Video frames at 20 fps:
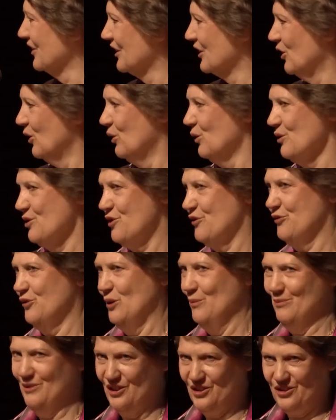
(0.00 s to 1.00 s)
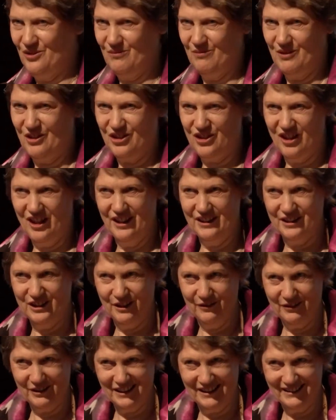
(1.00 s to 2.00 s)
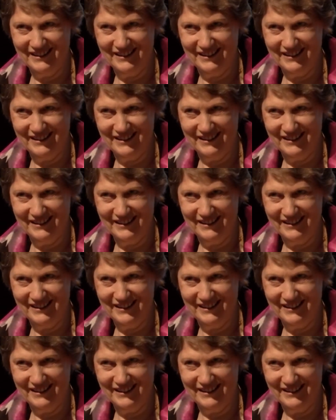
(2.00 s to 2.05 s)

the goals from the scientific